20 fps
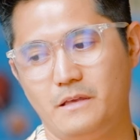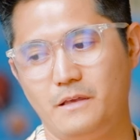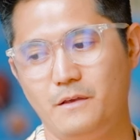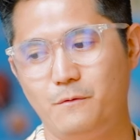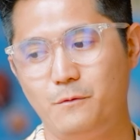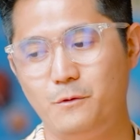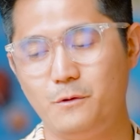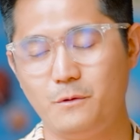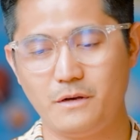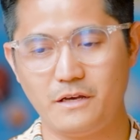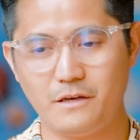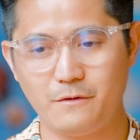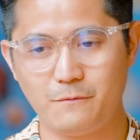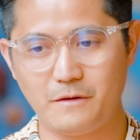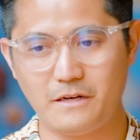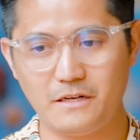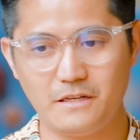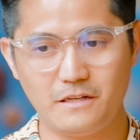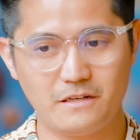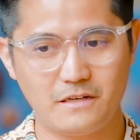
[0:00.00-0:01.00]
if you
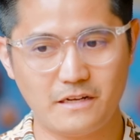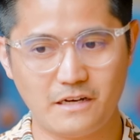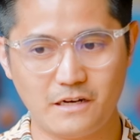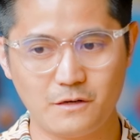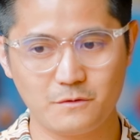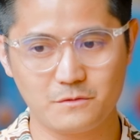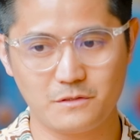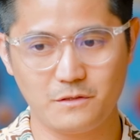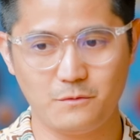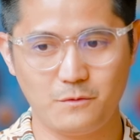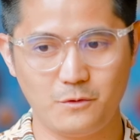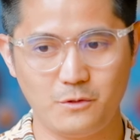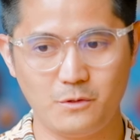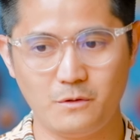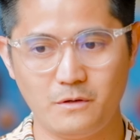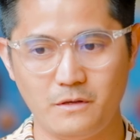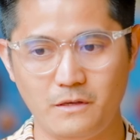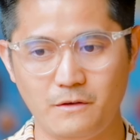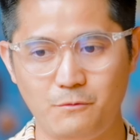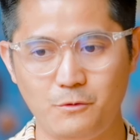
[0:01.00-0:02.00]
have any doubts, if
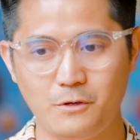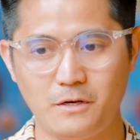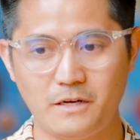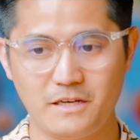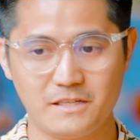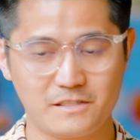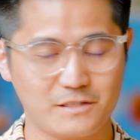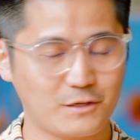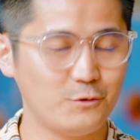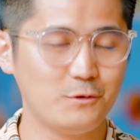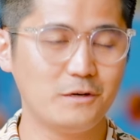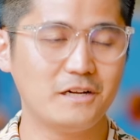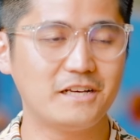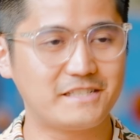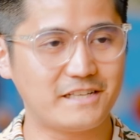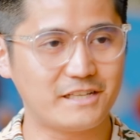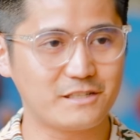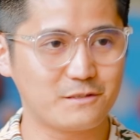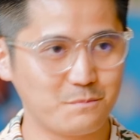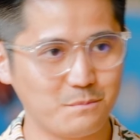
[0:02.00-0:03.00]
you are as
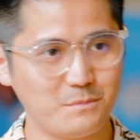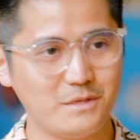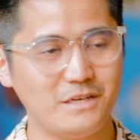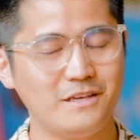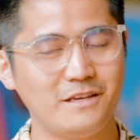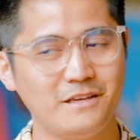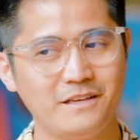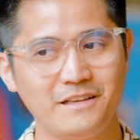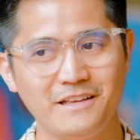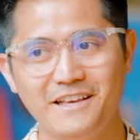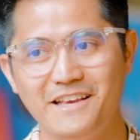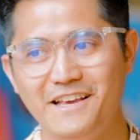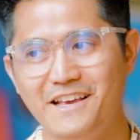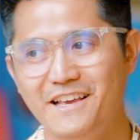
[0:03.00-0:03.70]
clueless as me,